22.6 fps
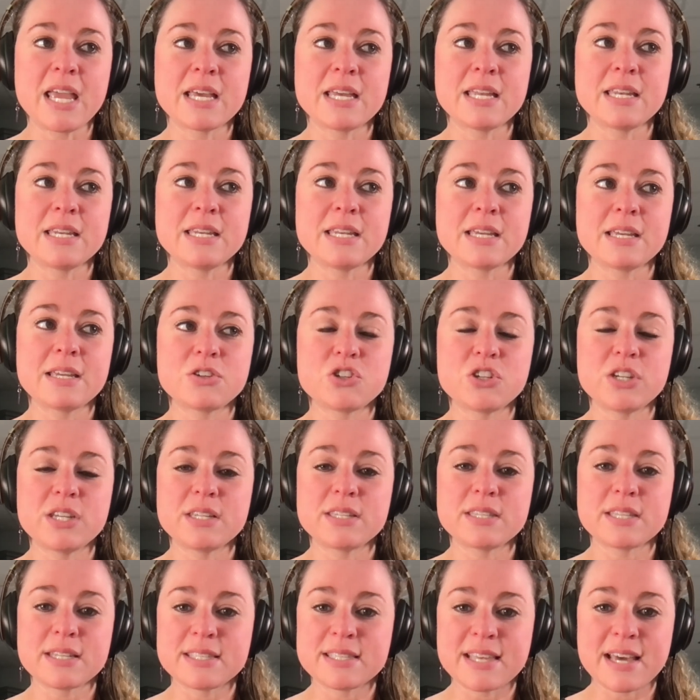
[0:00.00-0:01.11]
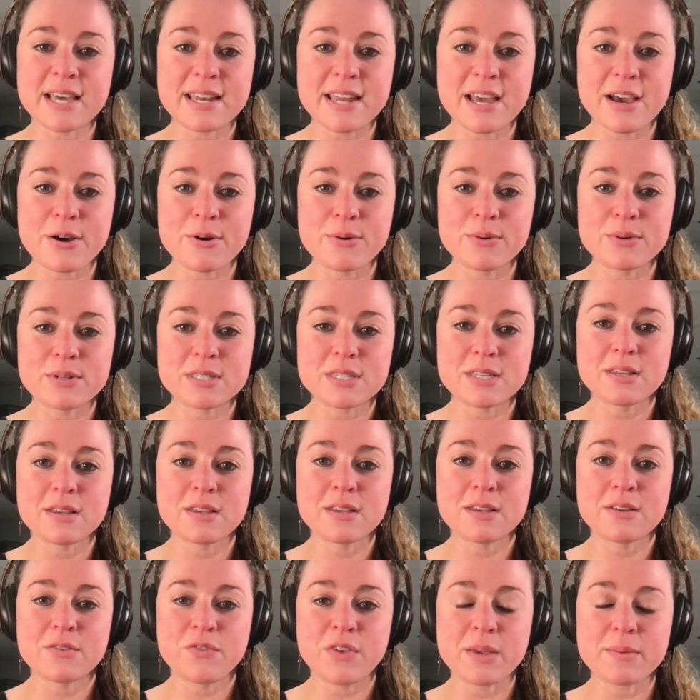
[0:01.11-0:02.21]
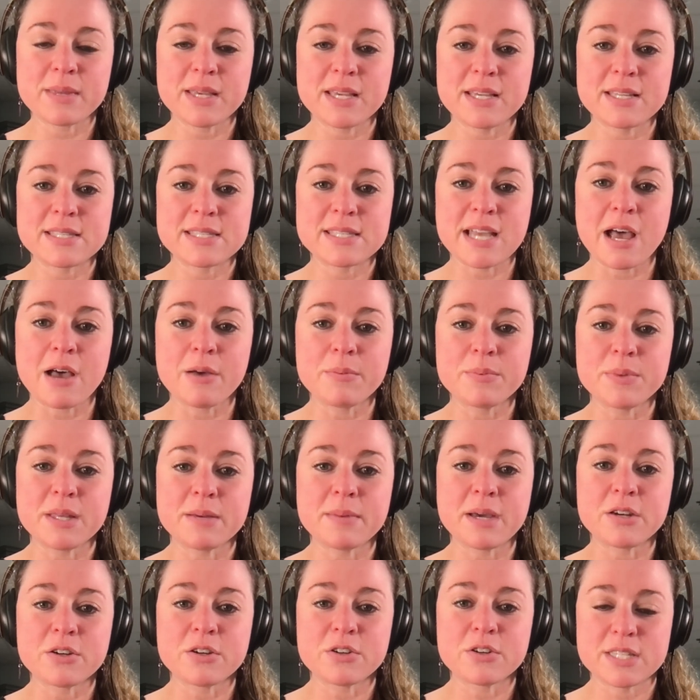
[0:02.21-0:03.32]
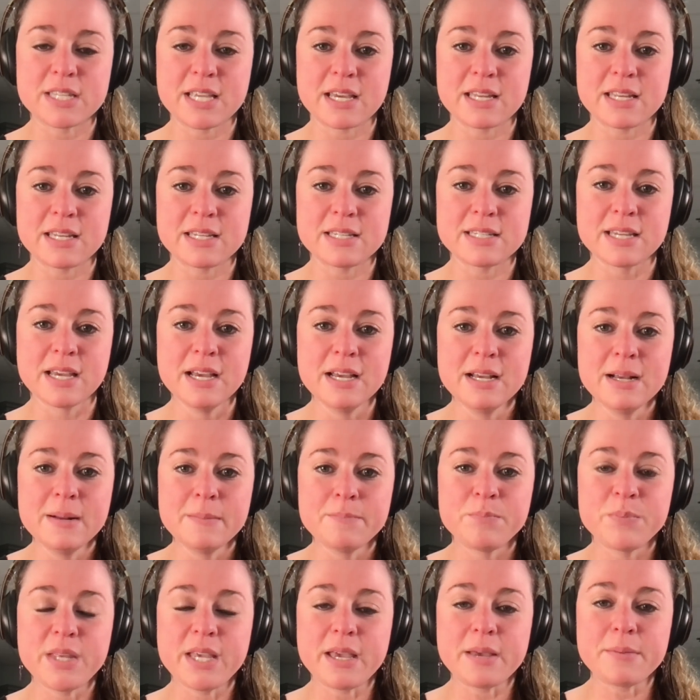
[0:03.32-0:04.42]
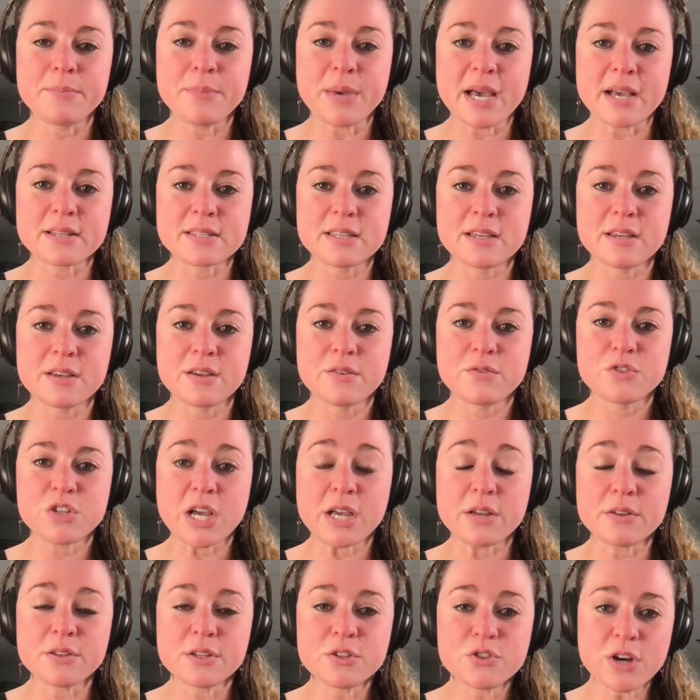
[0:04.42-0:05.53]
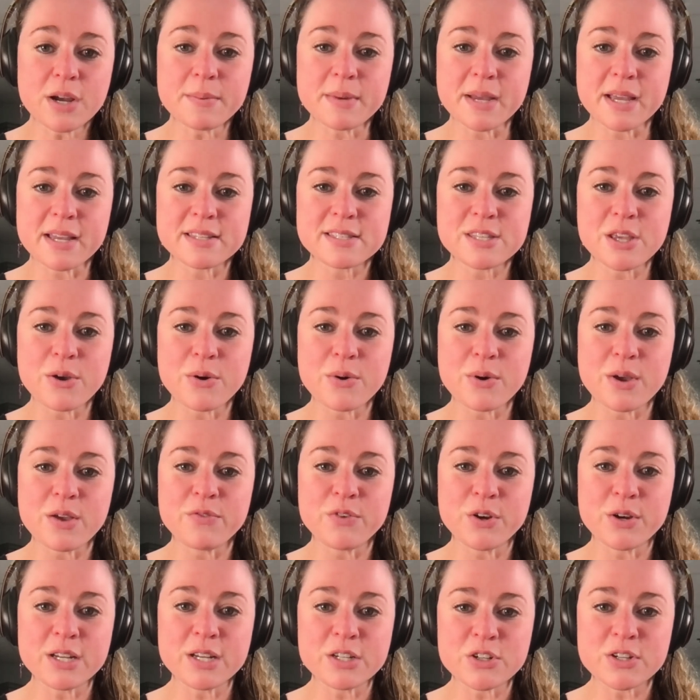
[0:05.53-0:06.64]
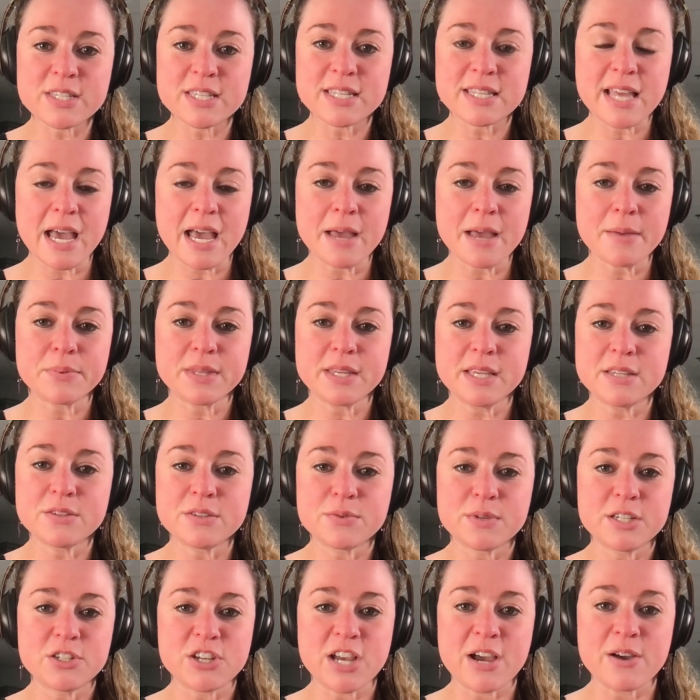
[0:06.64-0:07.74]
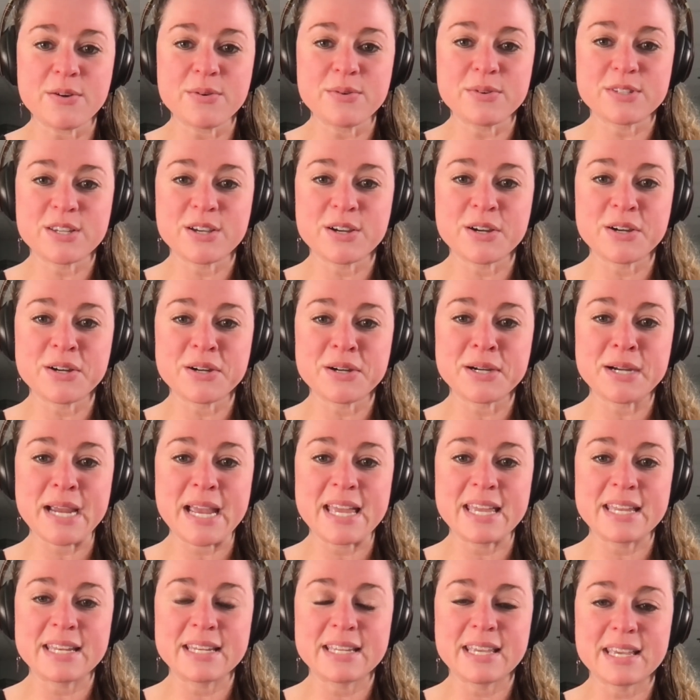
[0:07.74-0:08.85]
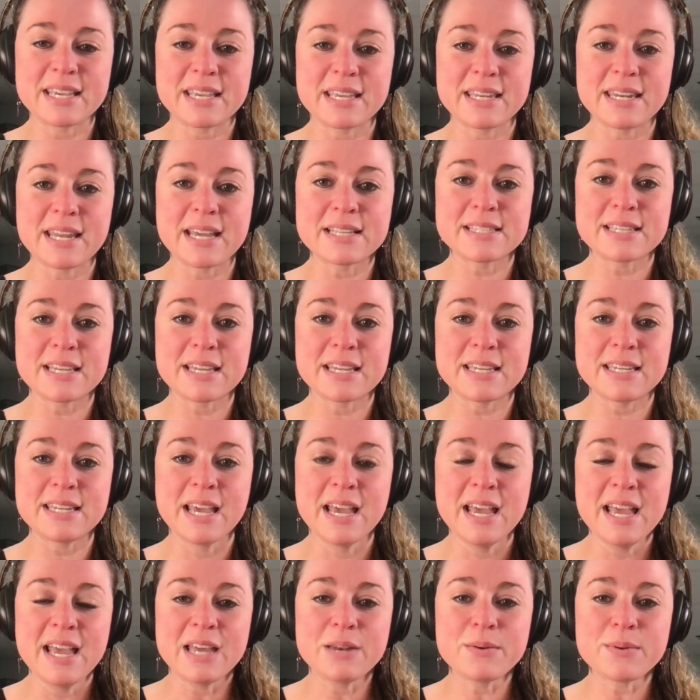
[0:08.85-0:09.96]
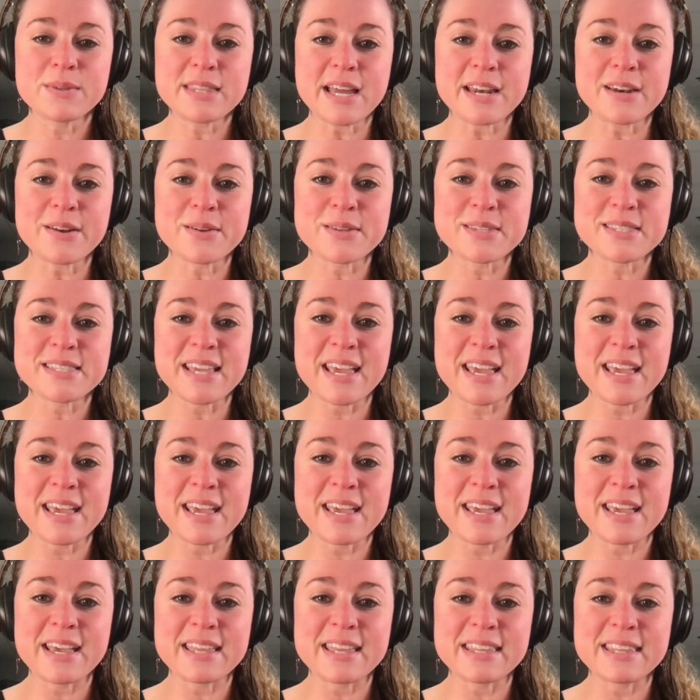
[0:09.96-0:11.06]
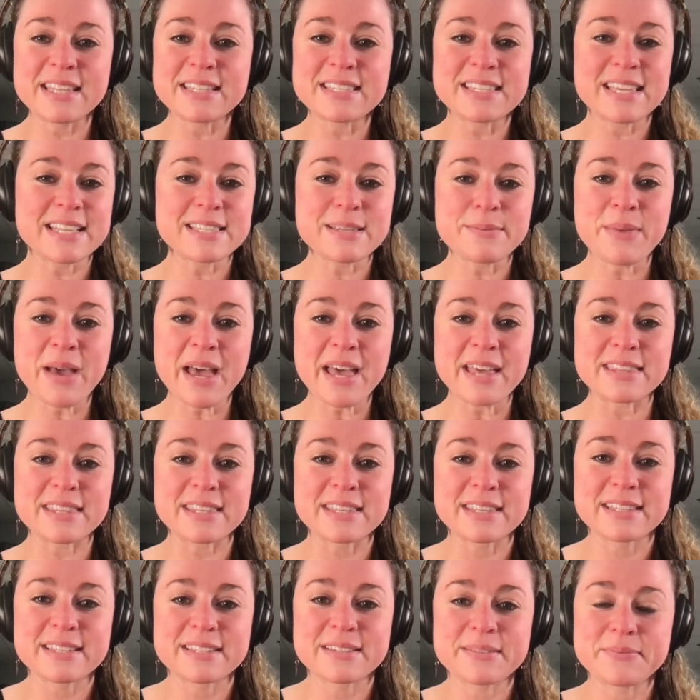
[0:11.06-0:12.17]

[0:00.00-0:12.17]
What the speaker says: And she sends that out to families to help them understand the impacts of childhood trauma. So if you're interested in that, please reach out to her and get connected. And with that, I'll say, let's get to Beth.